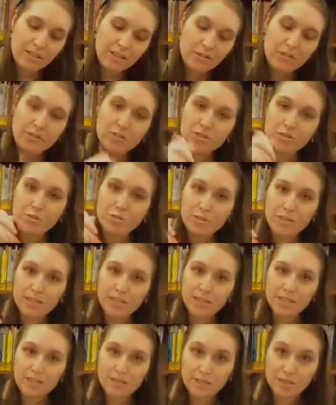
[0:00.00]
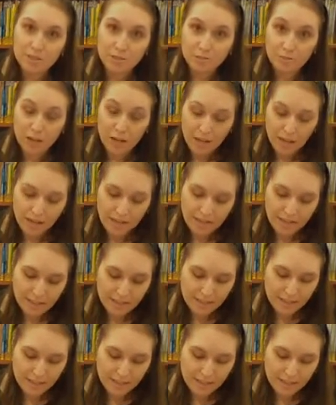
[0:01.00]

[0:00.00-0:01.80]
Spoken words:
your doily to dry,